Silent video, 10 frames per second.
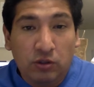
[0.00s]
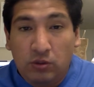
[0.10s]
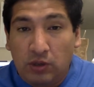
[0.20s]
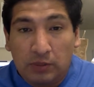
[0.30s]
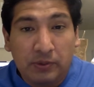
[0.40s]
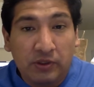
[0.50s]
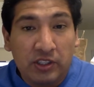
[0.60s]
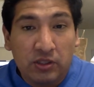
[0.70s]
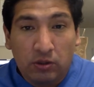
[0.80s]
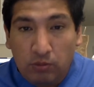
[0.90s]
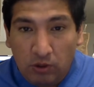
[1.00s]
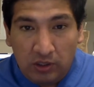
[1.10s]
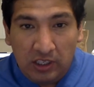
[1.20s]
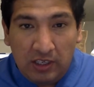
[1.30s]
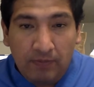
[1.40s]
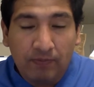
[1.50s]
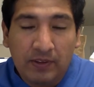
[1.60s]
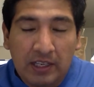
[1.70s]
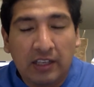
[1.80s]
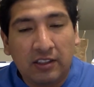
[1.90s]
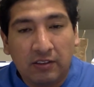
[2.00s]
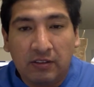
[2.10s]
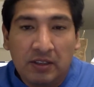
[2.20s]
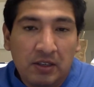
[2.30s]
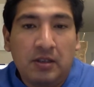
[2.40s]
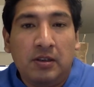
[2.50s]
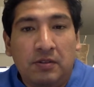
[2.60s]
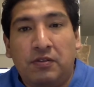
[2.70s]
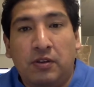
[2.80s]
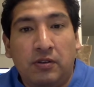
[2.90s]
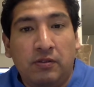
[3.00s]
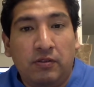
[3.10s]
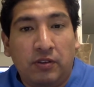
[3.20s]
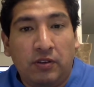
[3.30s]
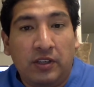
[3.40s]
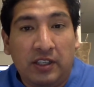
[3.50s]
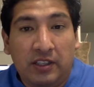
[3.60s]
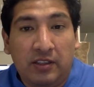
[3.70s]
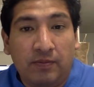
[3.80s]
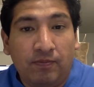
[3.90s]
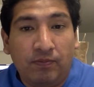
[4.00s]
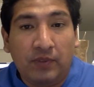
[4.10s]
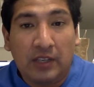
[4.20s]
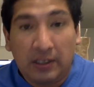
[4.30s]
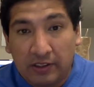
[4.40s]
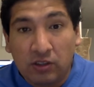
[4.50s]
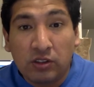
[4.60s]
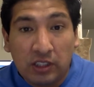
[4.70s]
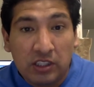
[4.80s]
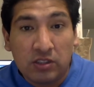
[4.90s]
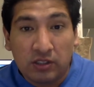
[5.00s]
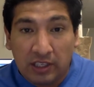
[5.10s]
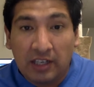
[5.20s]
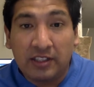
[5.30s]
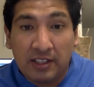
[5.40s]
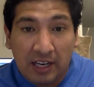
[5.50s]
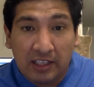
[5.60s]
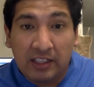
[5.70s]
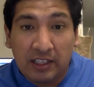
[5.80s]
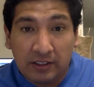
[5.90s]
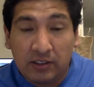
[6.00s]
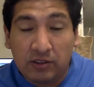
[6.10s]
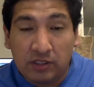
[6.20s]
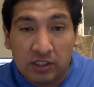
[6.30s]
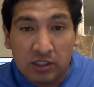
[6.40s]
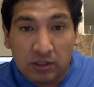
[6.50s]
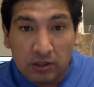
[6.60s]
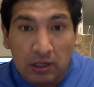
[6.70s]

to aspiration pneumonia, likely from her current condition, her underlying current condition.